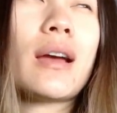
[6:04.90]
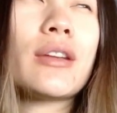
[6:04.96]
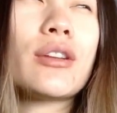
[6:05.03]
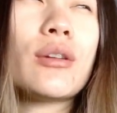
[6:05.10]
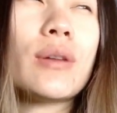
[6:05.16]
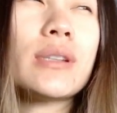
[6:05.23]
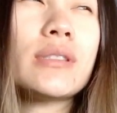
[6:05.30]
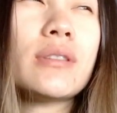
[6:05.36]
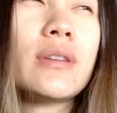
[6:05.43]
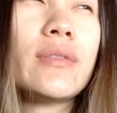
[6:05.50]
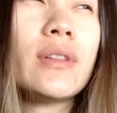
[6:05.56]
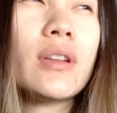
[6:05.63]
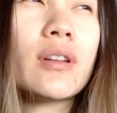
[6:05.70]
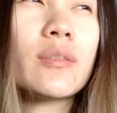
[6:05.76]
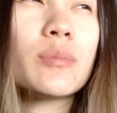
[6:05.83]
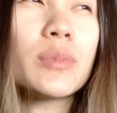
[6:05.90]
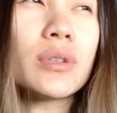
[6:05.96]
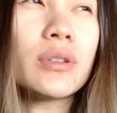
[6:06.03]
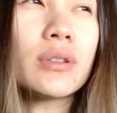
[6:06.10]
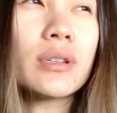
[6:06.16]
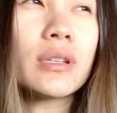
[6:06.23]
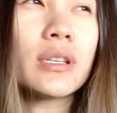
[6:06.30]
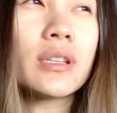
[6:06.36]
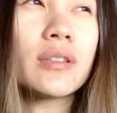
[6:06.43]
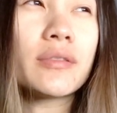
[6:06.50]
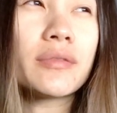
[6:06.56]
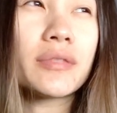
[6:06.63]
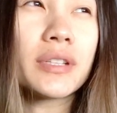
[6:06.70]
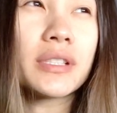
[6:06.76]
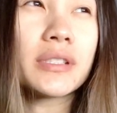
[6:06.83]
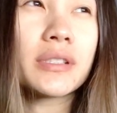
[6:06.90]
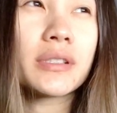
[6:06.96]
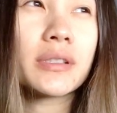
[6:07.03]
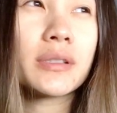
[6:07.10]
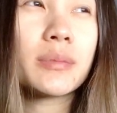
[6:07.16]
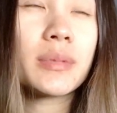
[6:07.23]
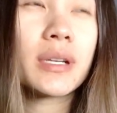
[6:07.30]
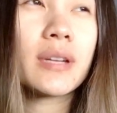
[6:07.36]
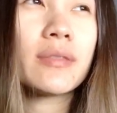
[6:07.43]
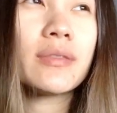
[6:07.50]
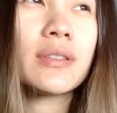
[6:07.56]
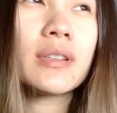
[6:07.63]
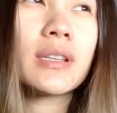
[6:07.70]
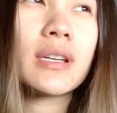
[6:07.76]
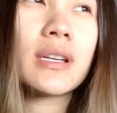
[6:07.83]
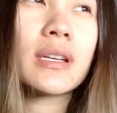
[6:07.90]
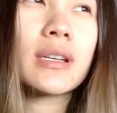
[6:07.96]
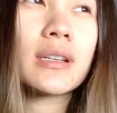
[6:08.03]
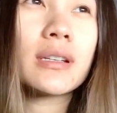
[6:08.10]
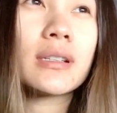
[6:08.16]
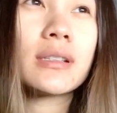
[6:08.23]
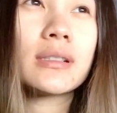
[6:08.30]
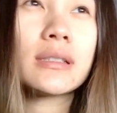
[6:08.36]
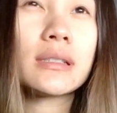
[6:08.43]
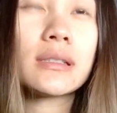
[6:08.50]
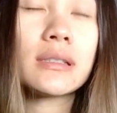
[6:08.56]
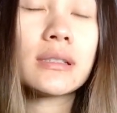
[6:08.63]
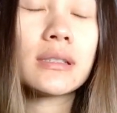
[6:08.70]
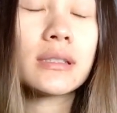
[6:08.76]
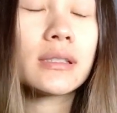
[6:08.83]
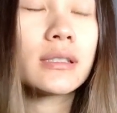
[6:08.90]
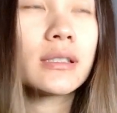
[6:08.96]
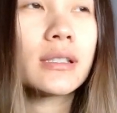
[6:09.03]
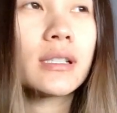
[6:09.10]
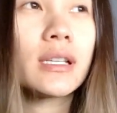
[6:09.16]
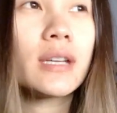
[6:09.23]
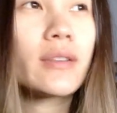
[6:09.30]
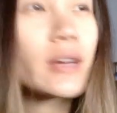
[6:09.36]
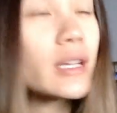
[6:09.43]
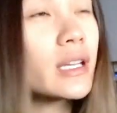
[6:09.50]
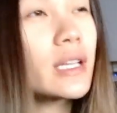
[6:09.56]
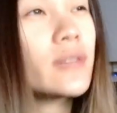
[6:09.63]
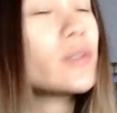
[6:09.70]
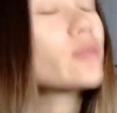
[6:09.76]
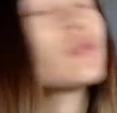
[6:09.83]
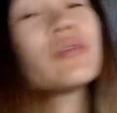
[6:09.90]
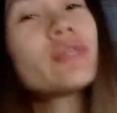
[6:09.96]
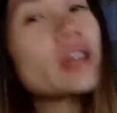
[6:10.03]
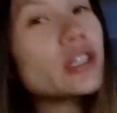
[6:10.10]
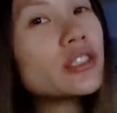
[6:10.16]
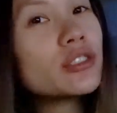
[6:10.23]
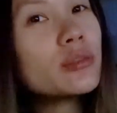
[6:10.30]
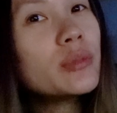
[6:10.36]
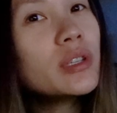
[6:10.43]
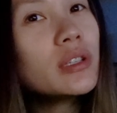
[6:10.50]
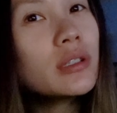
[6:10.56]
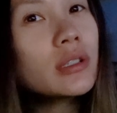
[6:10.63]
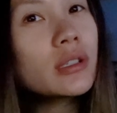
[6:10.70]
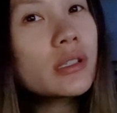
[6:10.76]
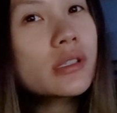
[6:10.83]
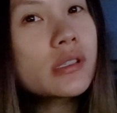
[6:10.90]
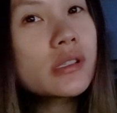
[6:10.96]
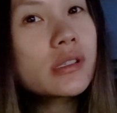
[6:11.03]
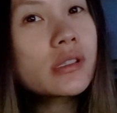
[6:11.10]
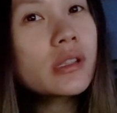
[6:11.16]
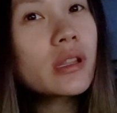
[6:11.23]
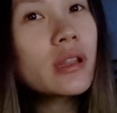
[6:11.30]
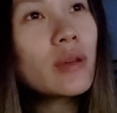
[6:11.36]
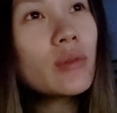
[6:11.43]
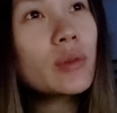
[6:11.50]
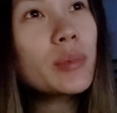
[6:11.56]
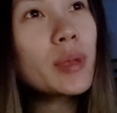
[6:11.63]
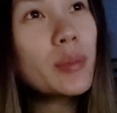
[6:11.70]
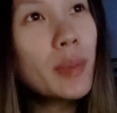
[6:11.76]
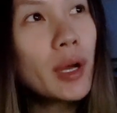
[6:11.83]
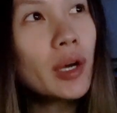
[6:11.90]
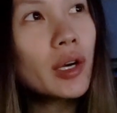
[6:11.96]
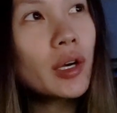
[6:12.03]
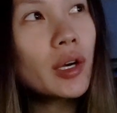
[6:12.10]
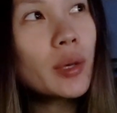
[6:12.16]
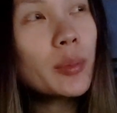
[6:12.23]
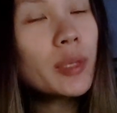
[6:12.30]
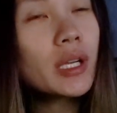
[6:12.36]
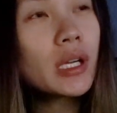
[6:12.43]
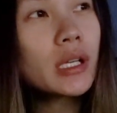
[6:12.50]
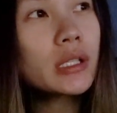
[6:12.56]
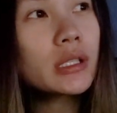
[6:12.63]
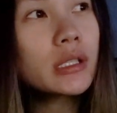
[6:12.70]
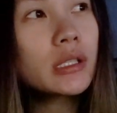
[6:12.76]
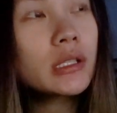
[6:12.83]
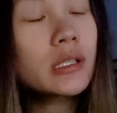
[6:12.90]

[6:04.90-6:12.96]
know I still have a lot of milk in the freezer, but I feel like if I can give him fresher milk, then that would be better because